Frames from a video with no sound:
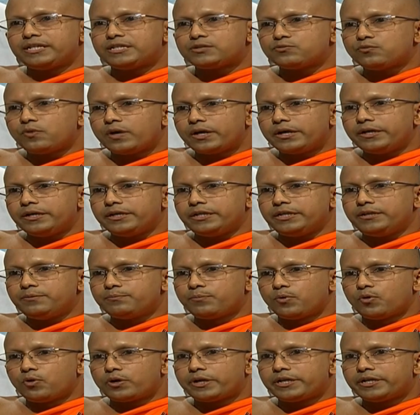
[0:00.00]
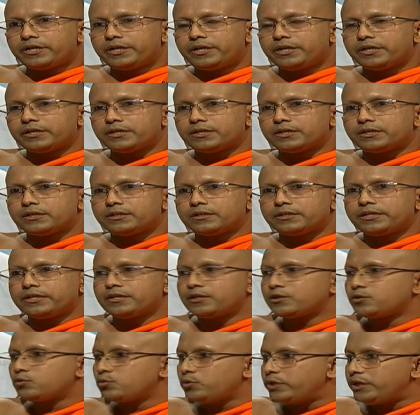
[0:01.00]
is one important, there
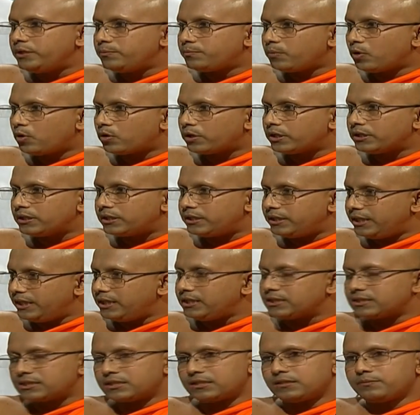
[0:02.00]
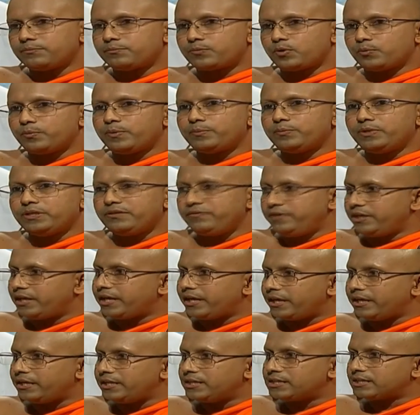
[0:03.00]
are two important things. Probably we
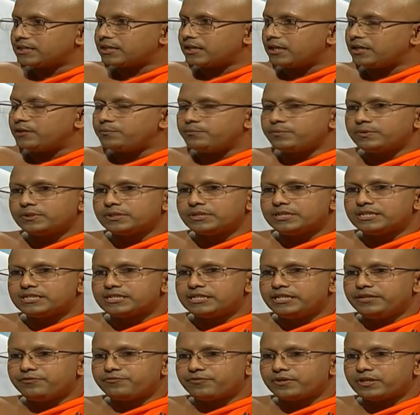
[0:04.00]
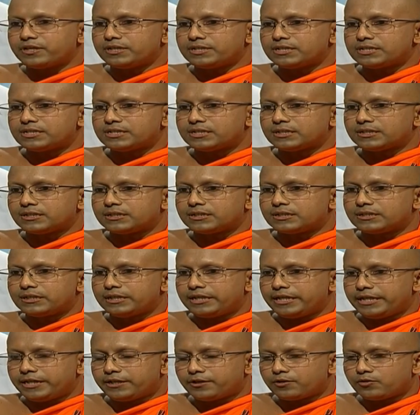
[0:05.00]
can describe this difference
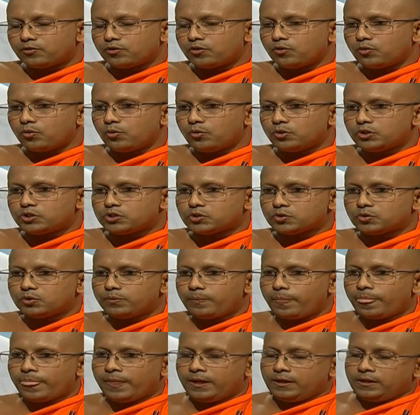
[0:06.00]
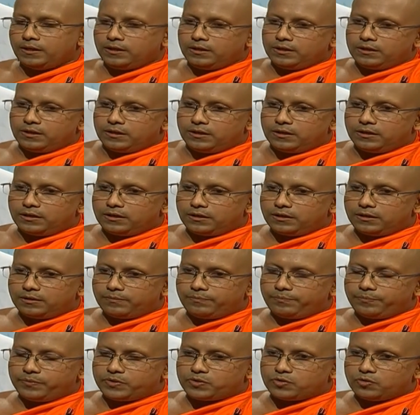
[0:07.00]
later on also.
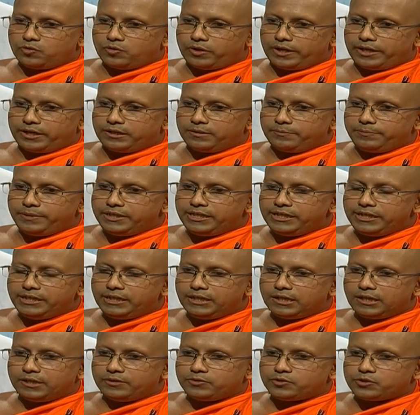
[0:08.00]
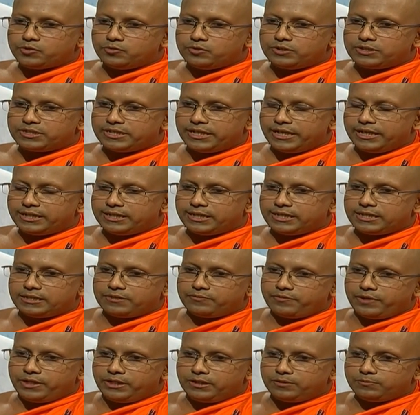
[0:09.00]
So at the beginning I should say
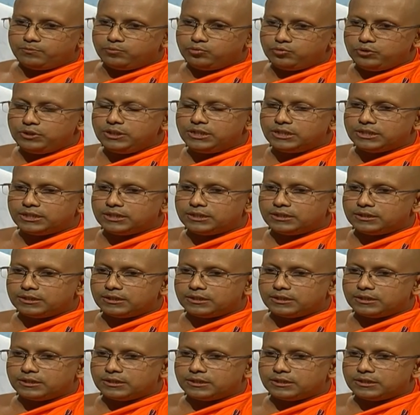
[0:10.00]
that when the Buddha